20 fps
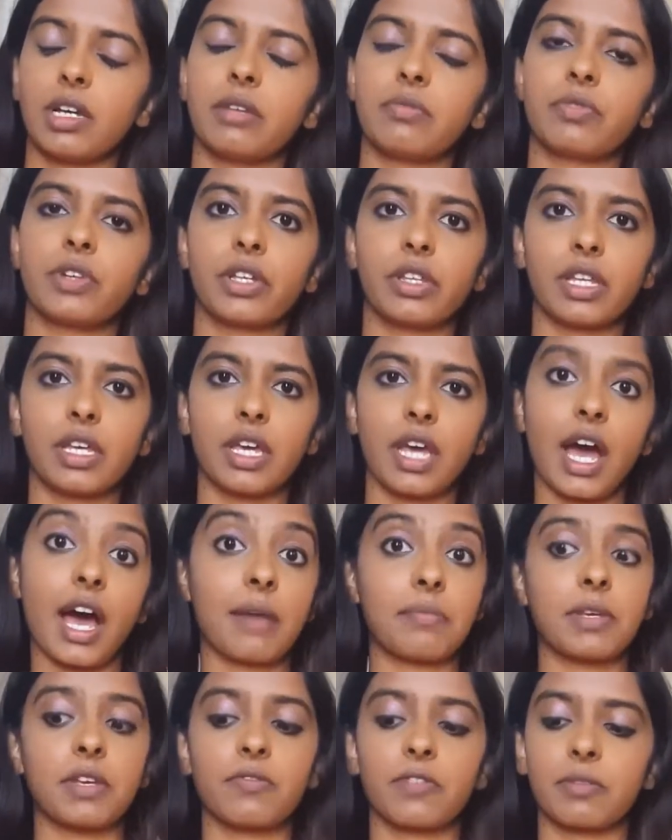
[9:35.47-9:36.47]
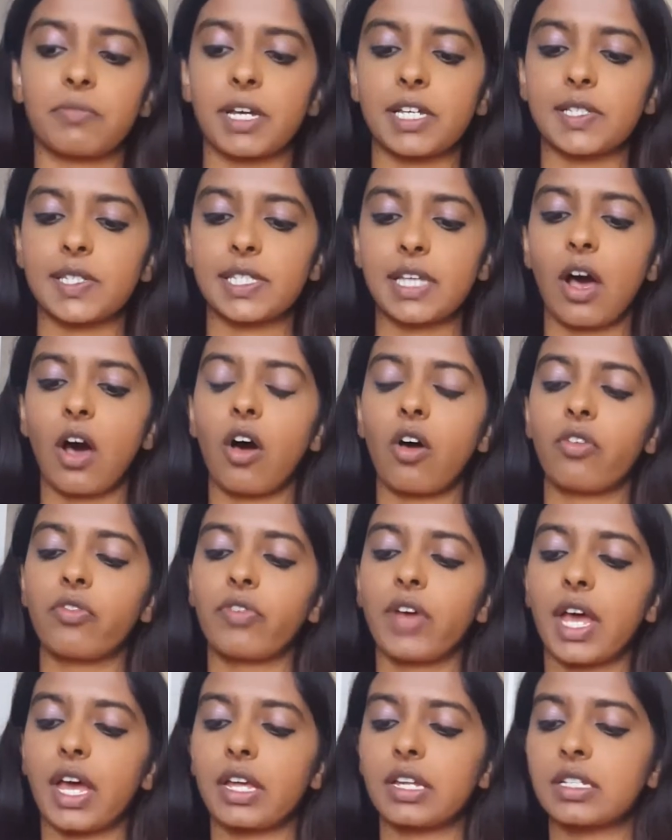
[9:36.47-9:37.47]
really happy with myself,
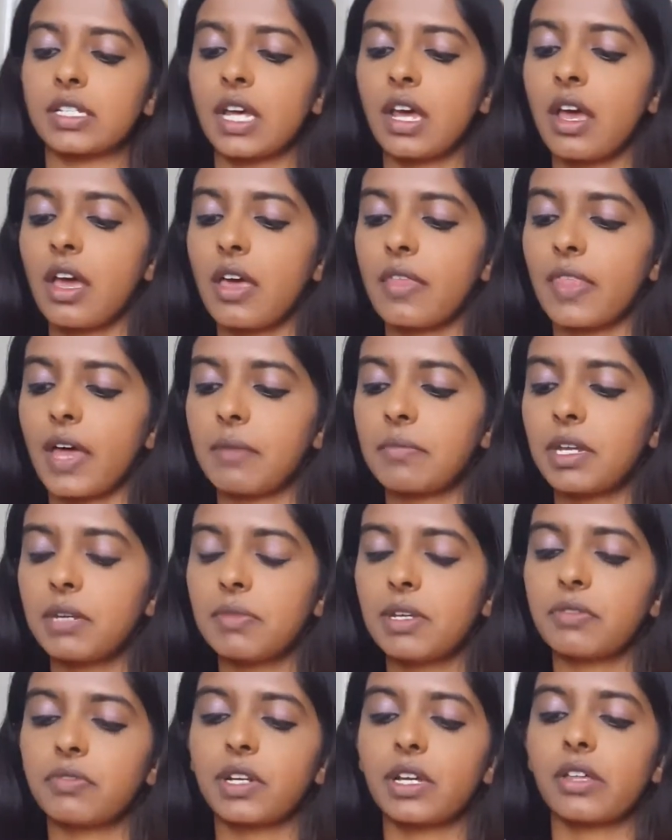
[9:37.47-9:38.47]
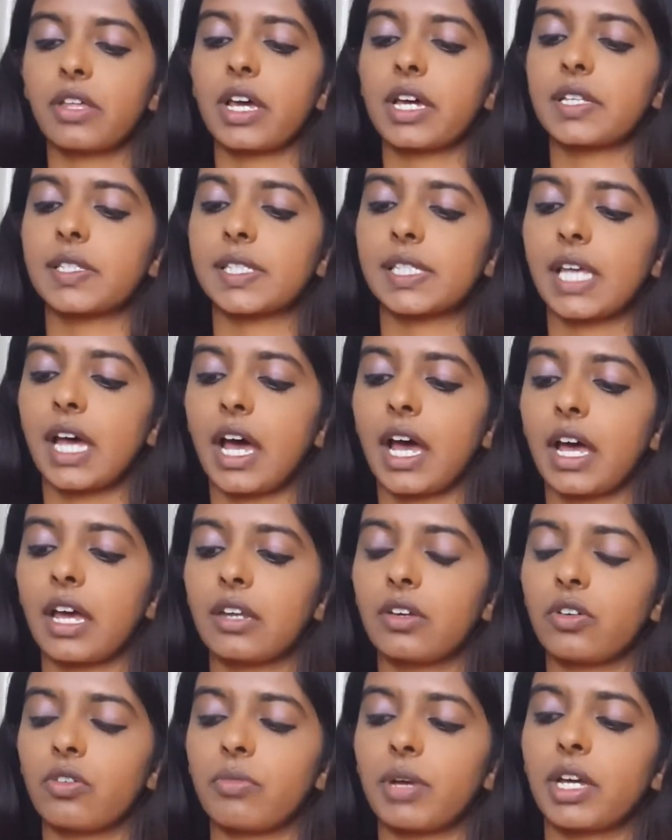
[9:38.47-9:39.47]
and that made me realize
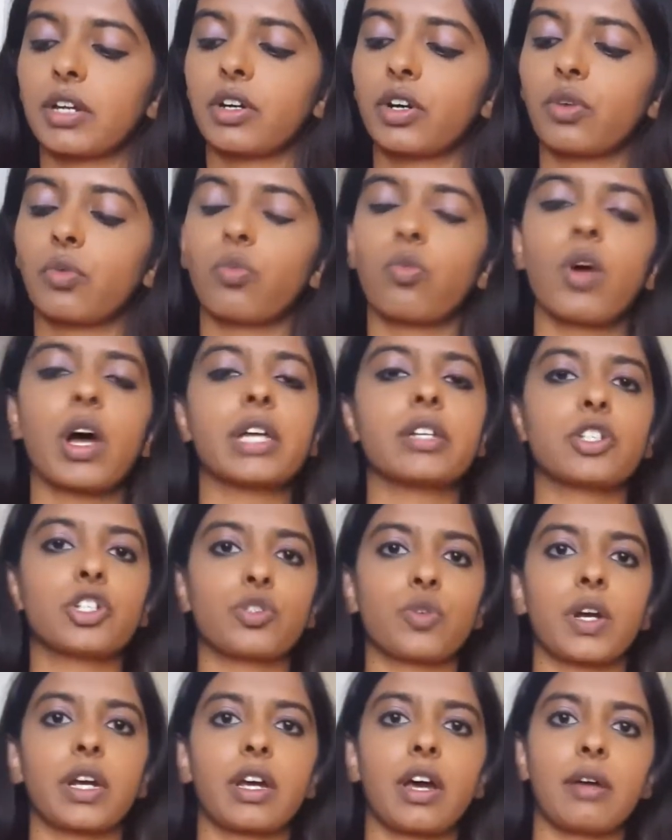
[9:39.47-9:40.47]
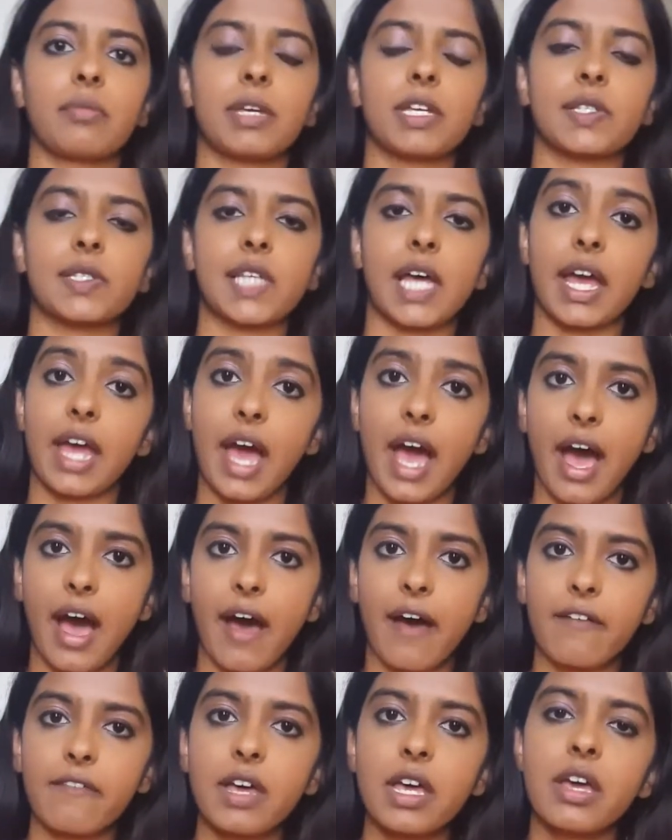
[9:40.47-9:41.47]
that no matter what shortcomings I
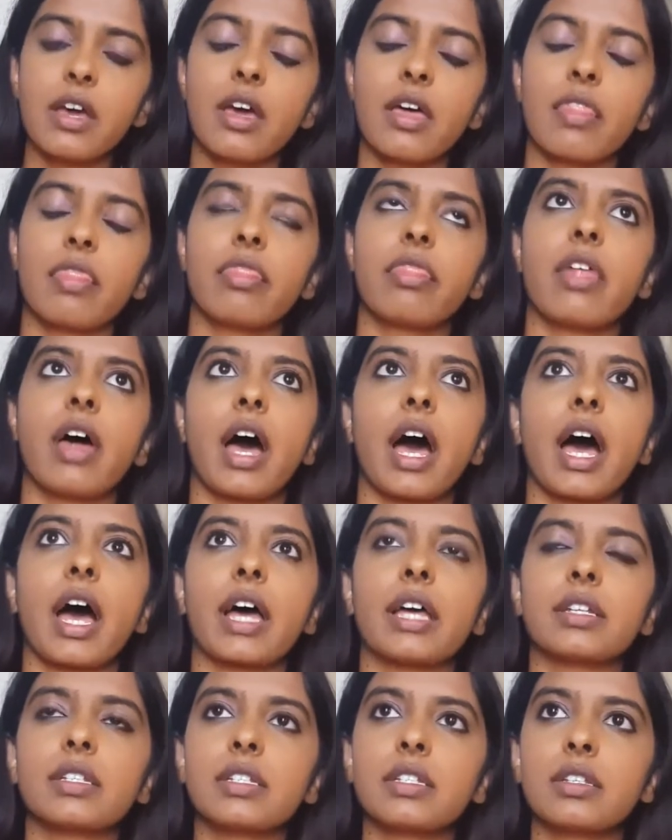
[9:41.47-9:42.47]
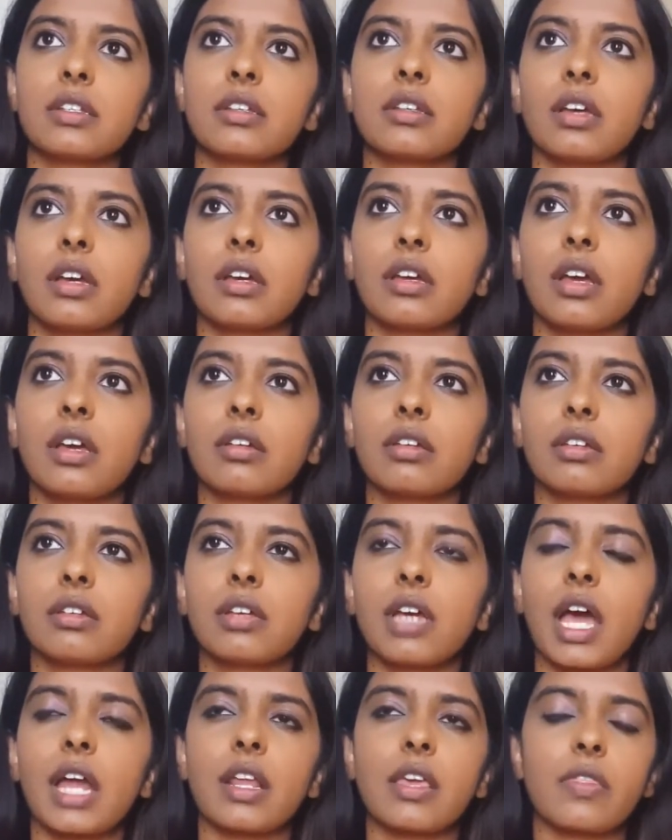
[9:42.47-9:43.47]
have, that
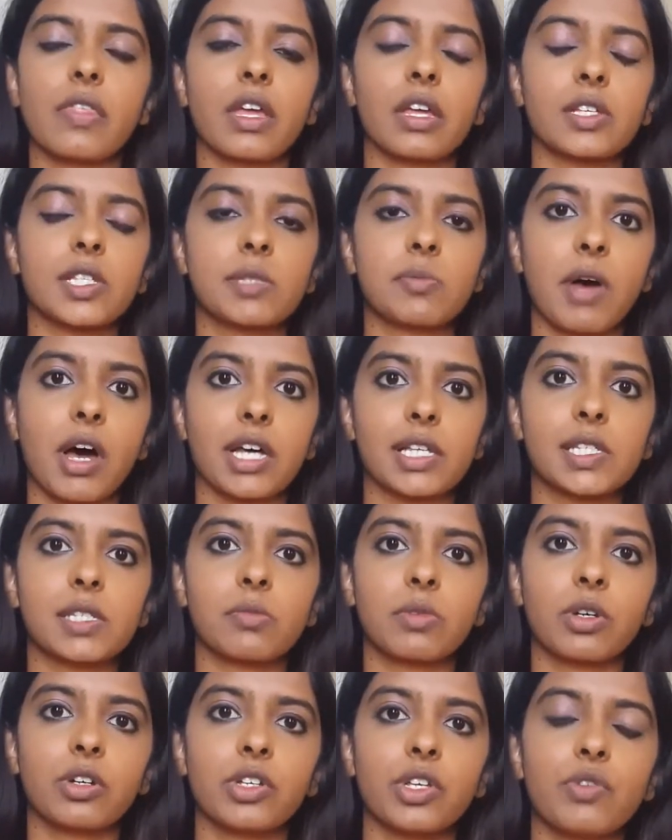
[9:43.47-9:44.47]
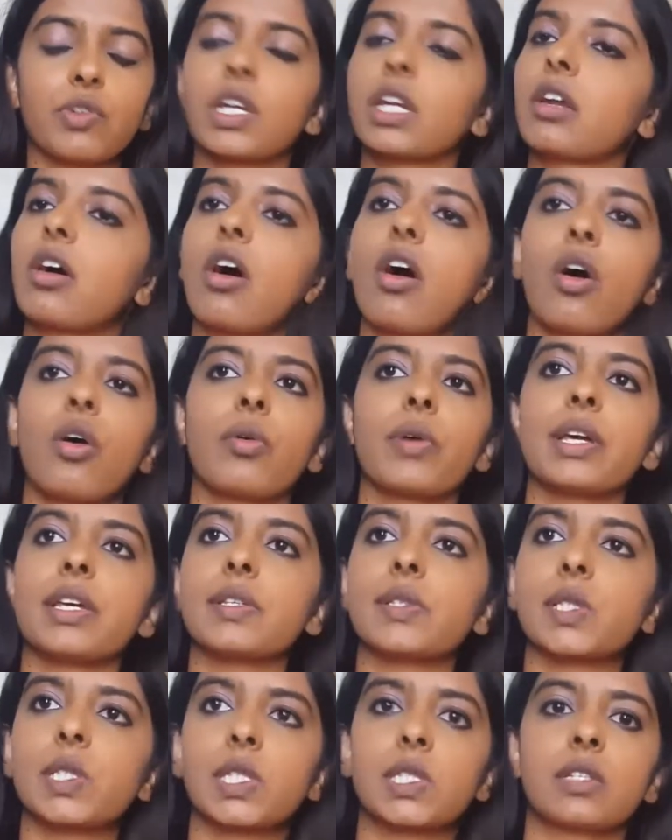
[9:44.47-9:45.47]
anything is possible. You can
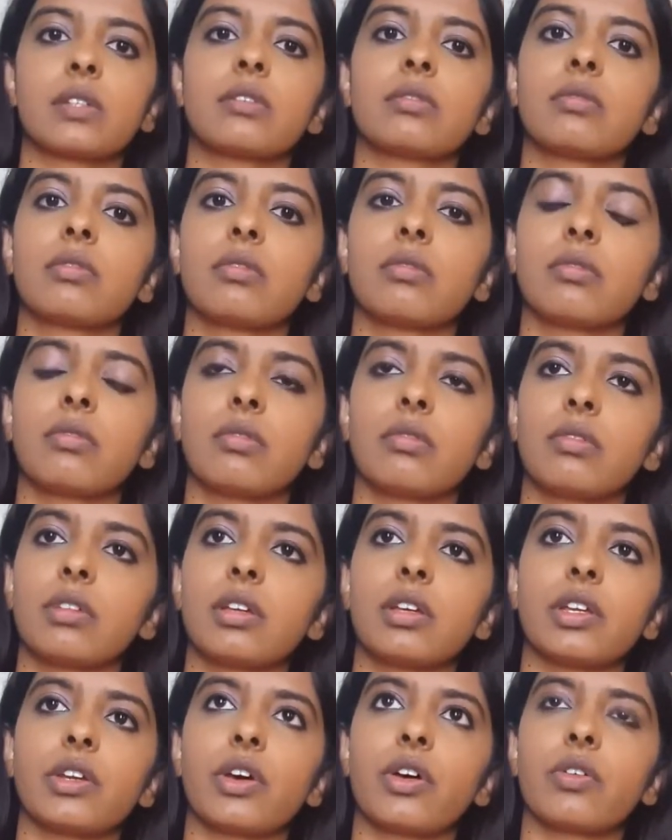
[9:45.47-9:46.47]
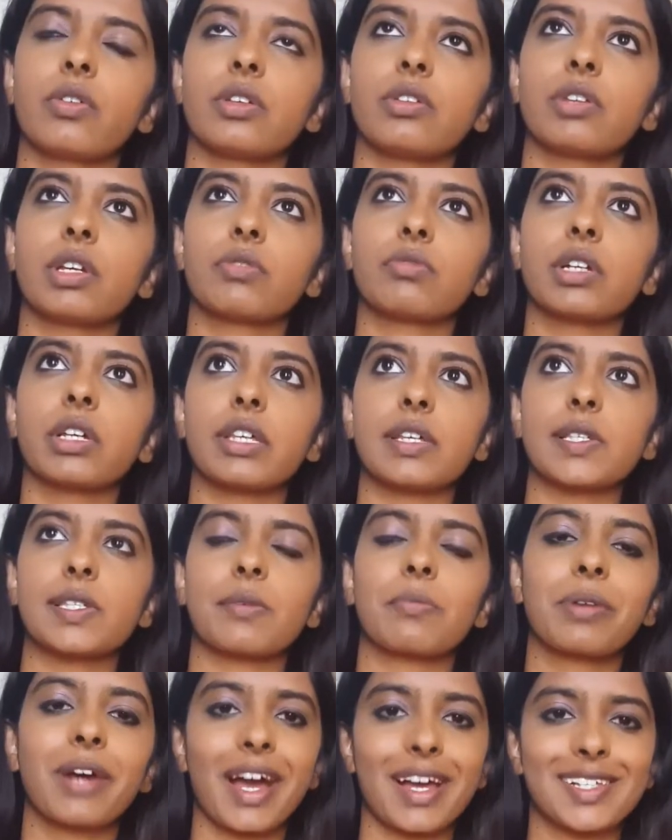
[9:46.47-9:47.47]
always, you know, you can really
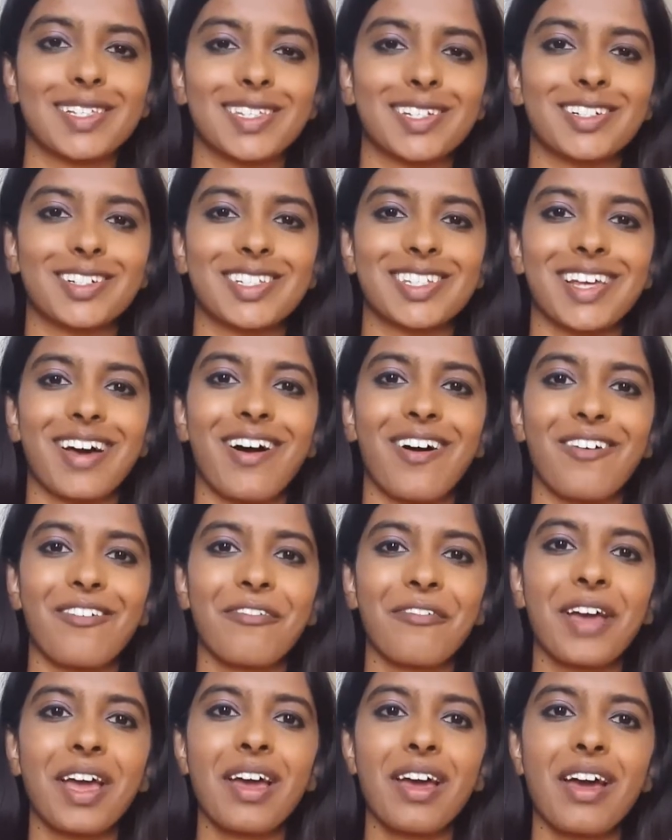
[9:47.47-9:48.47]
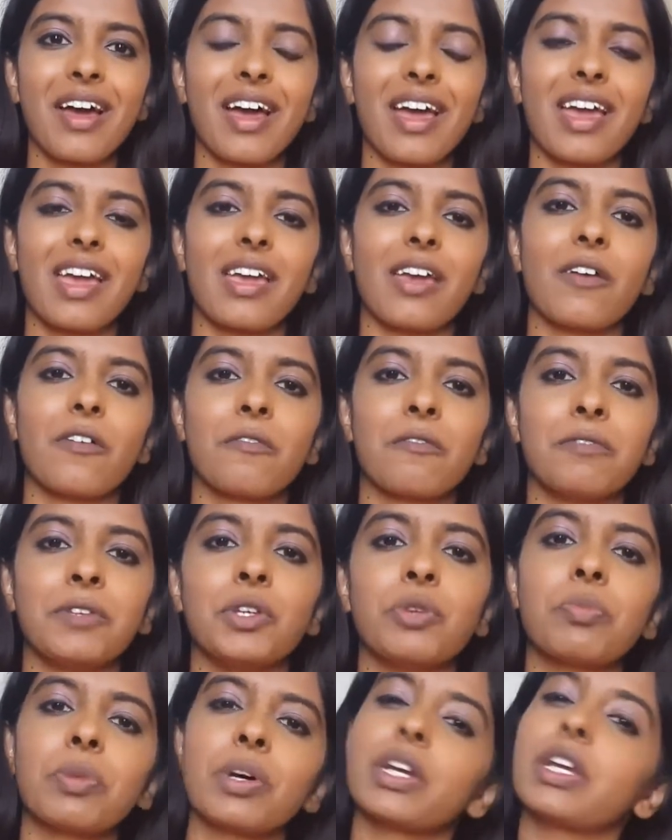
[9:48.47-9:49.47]
surprise yourself if
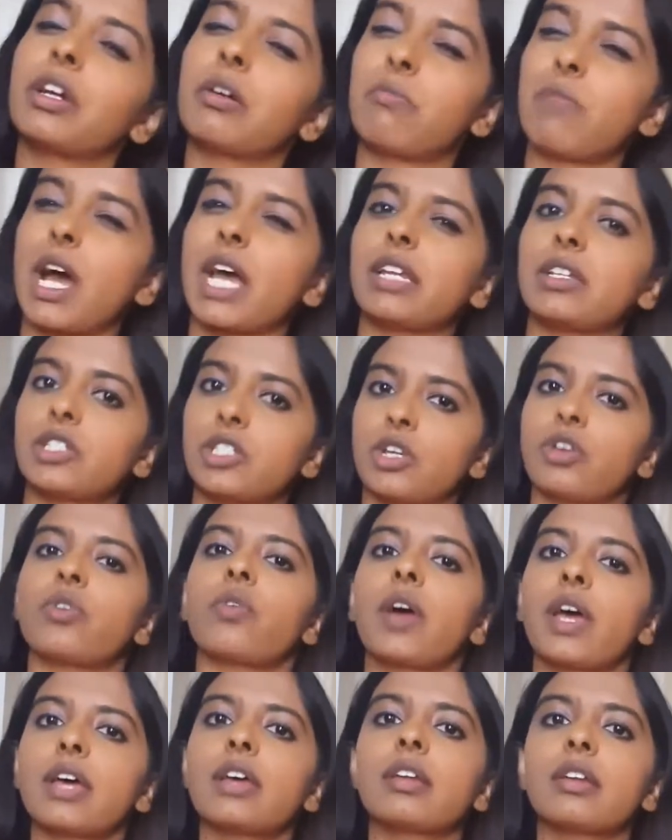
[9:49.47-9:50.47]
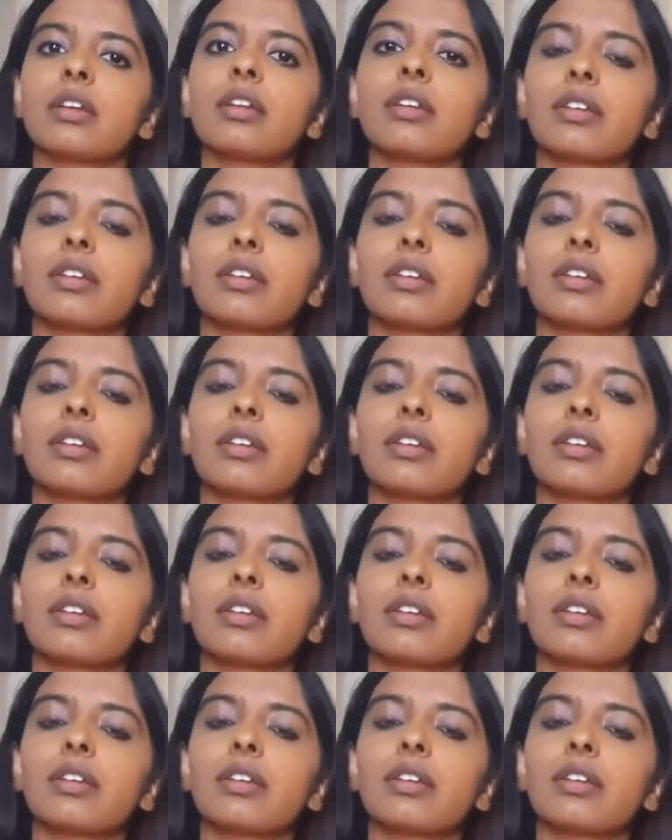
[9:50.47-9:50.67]
you put your mind to it.